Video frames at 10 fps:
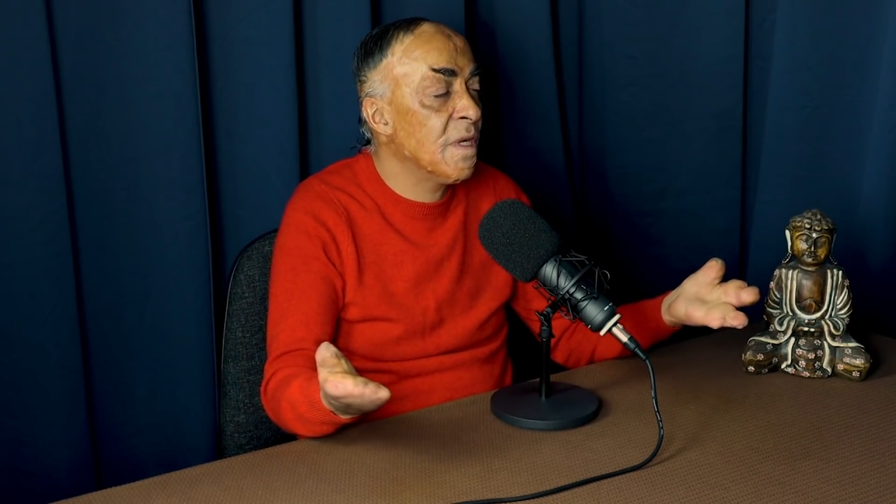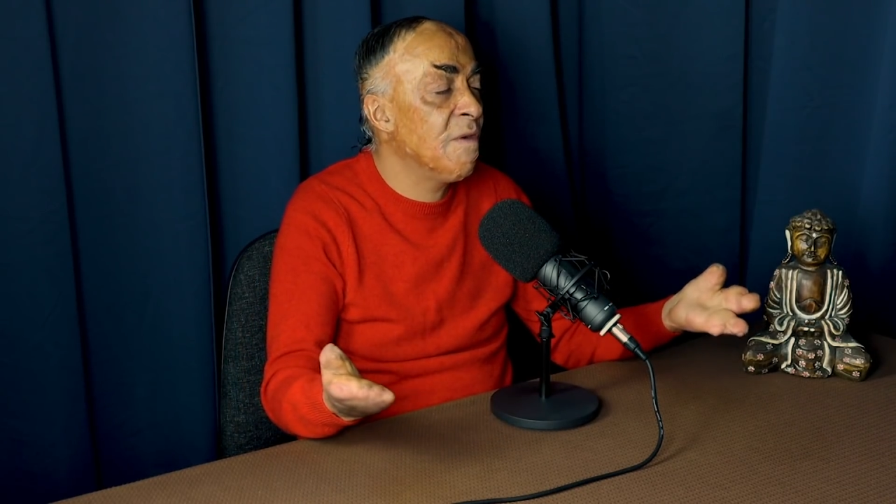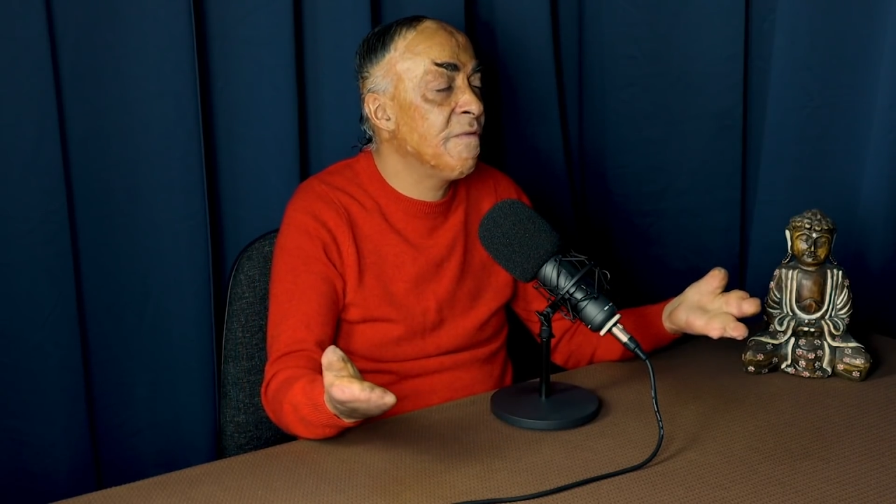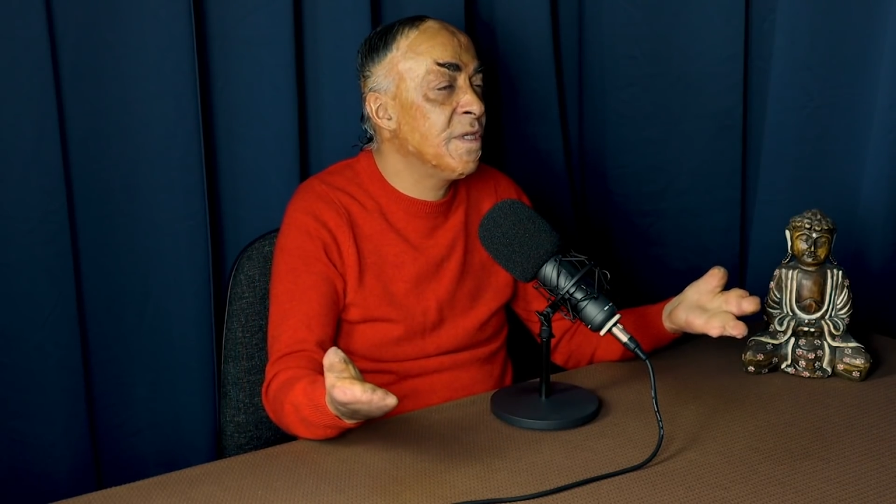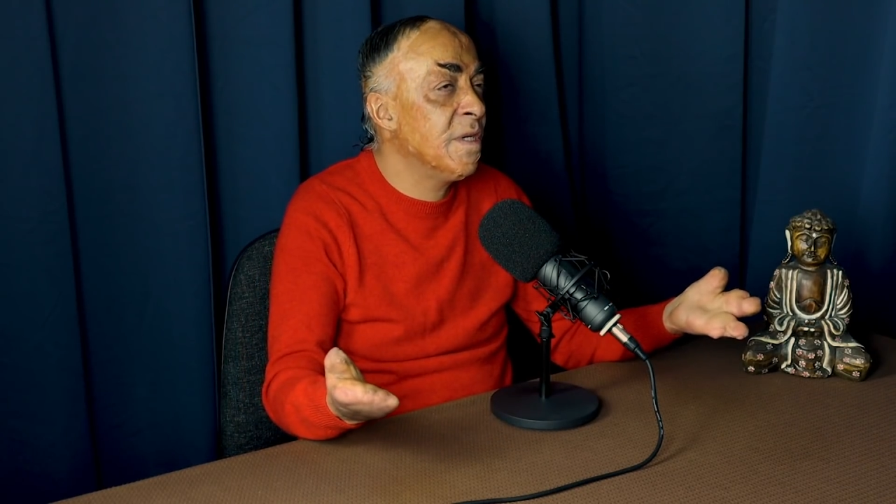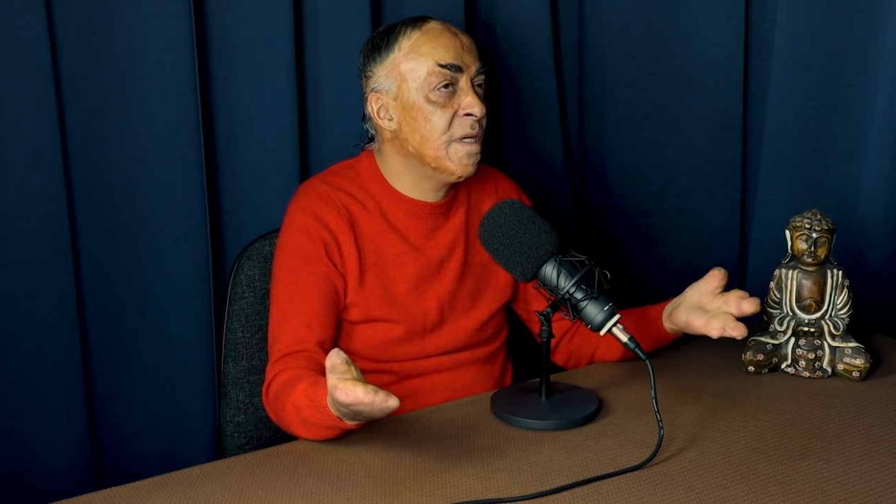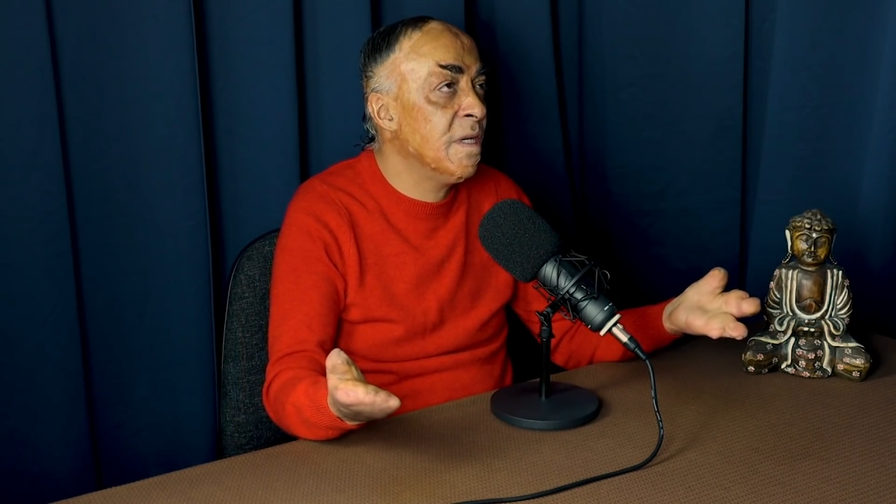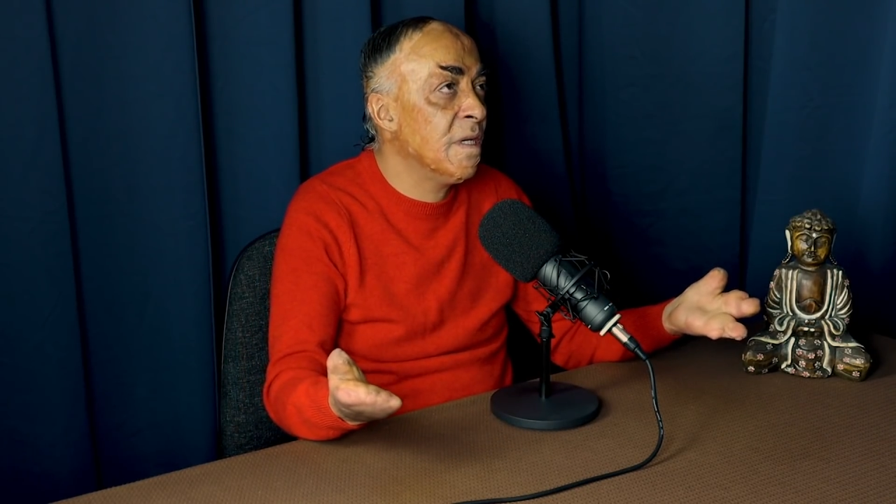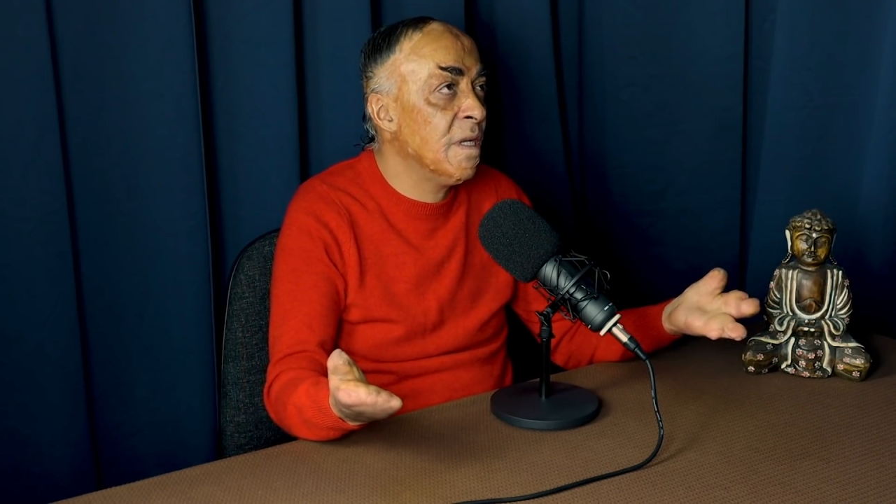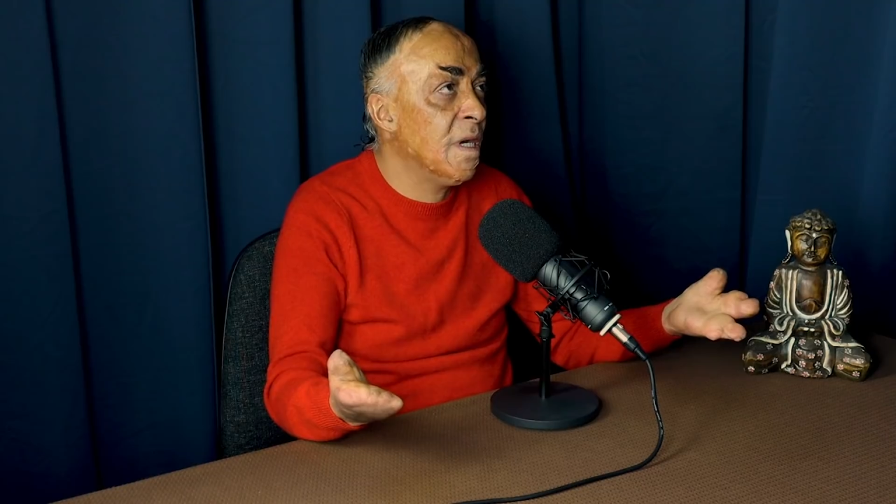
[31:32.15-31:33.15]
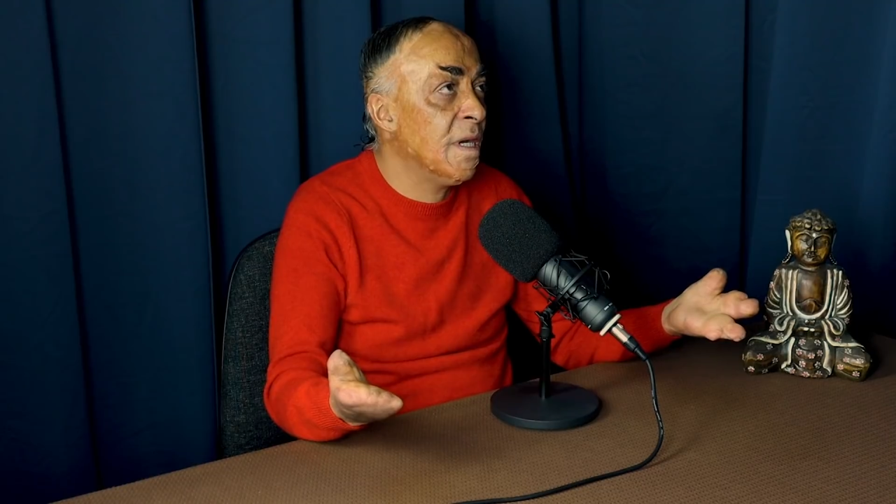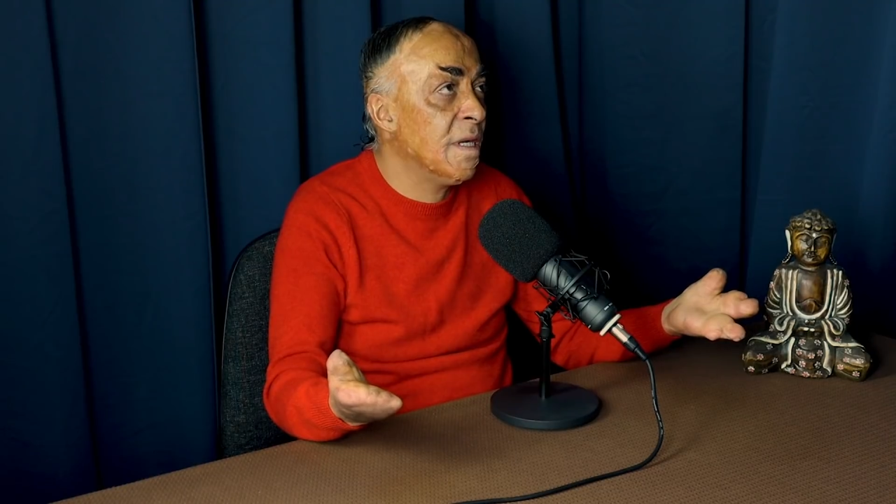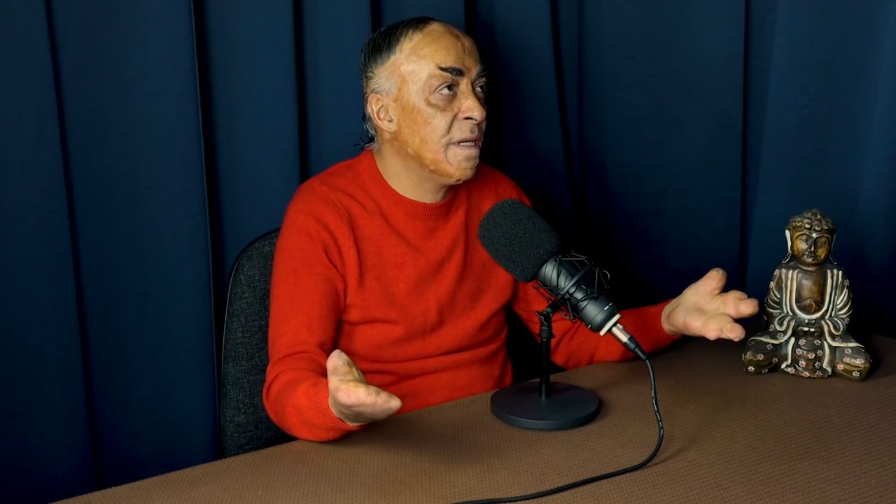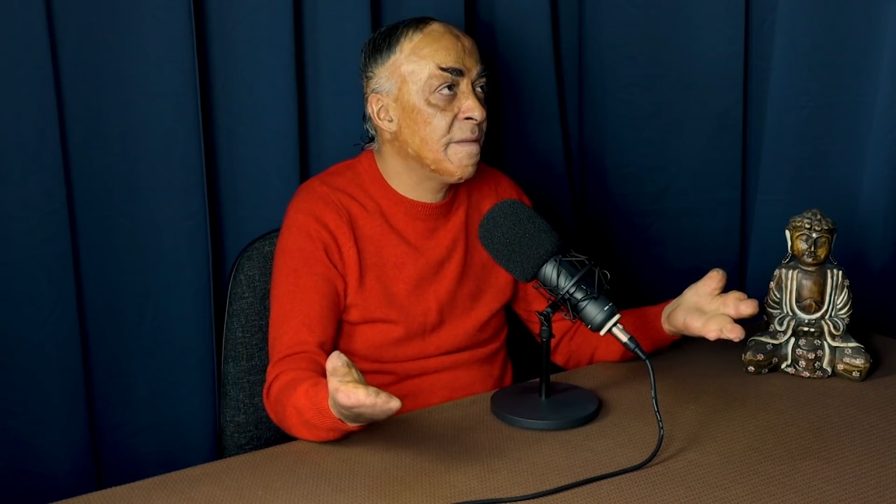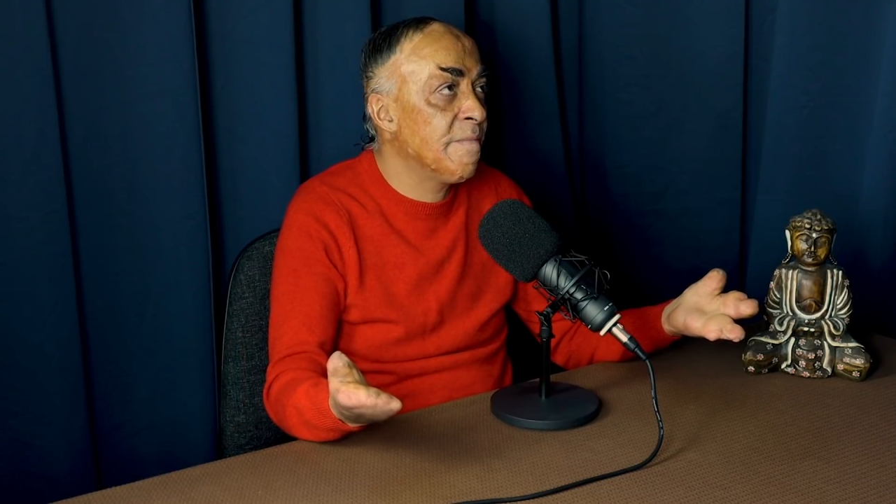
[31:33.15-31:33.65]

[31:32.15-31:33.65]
obviously like